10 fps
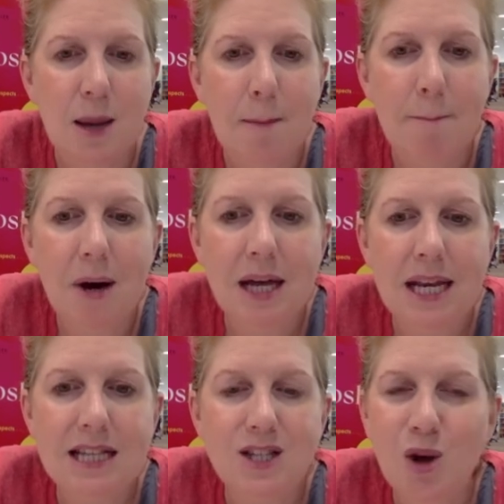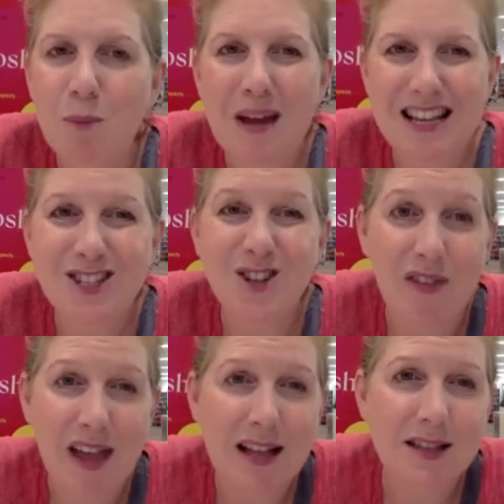but it's not based
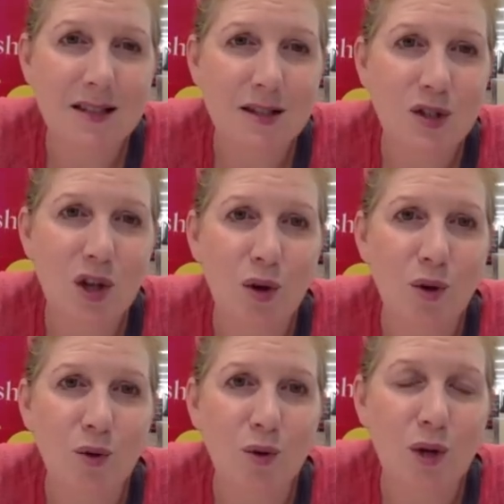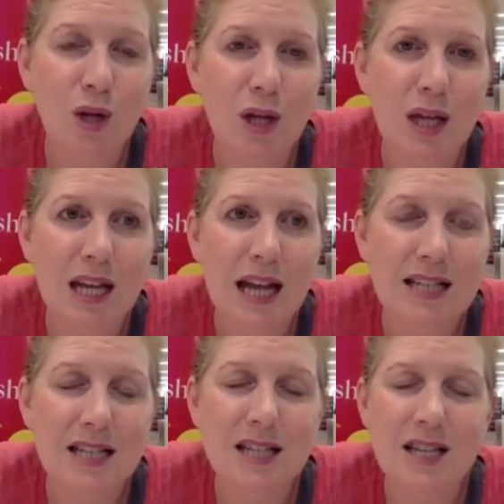on that. So it
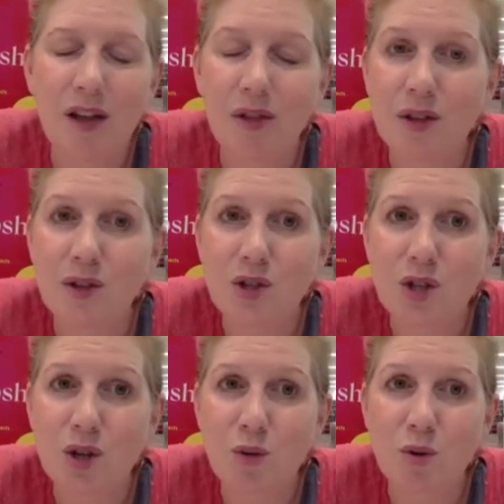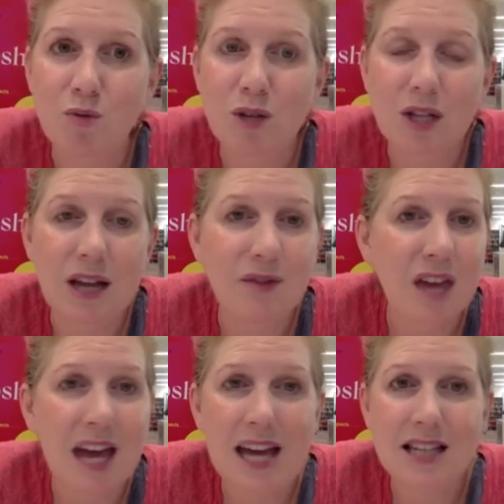has nothing to do with the real life
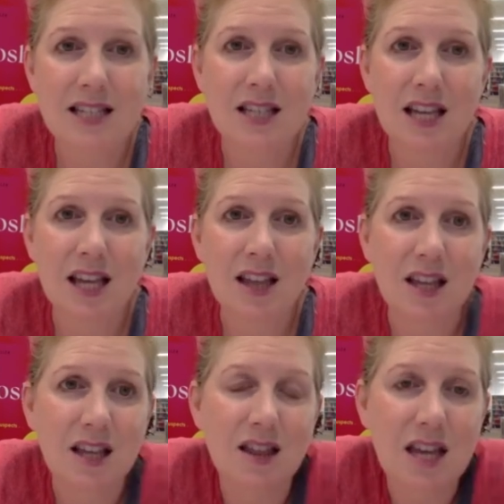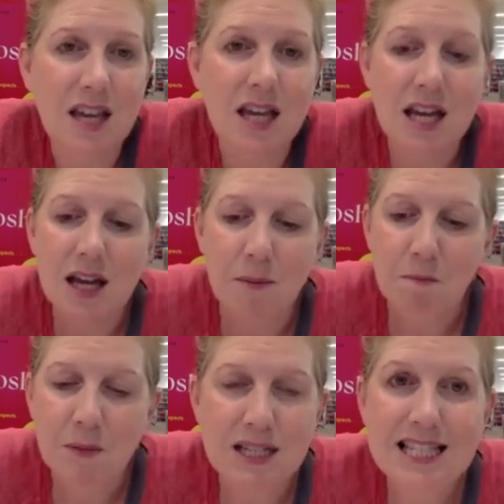case. The
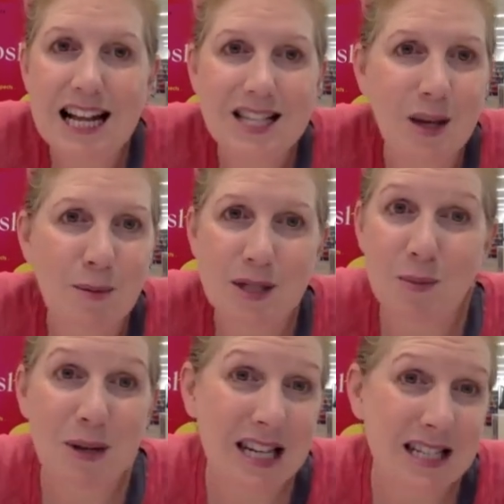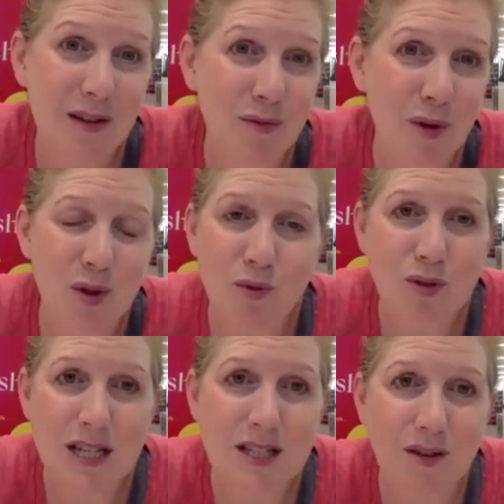setup is completely different. The
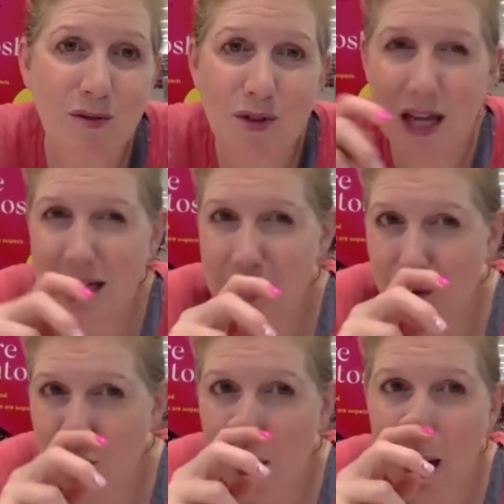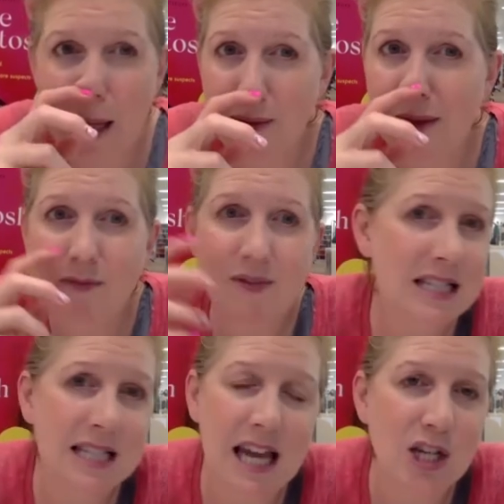reason for the hit and run and the
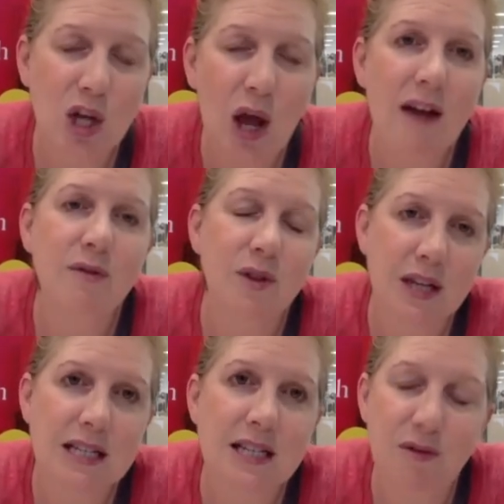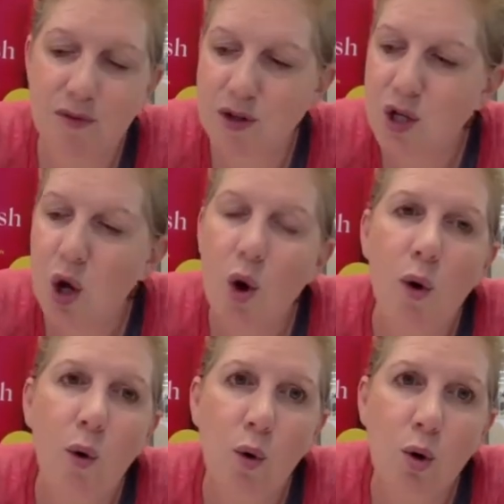investigation, everything is different.
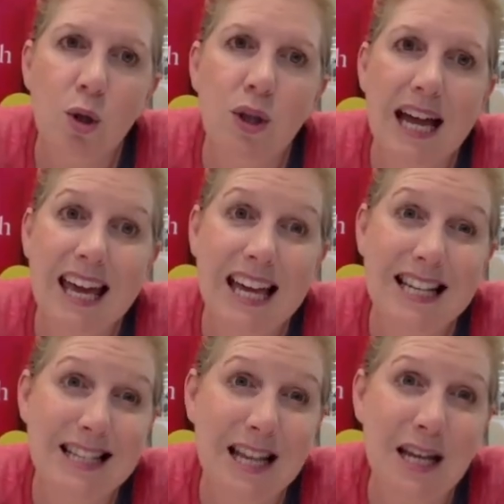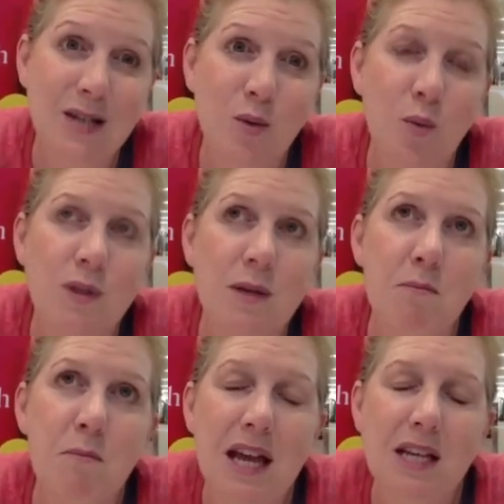All that case did was it
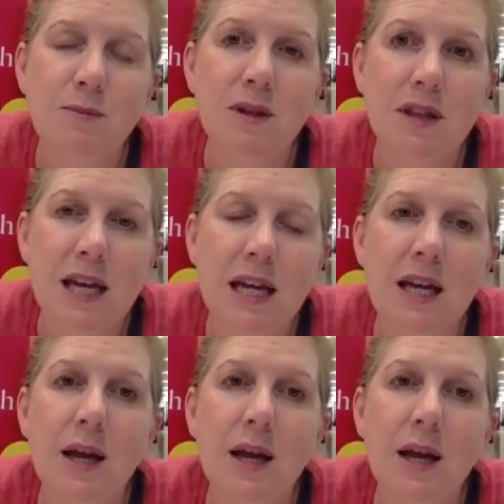made me think,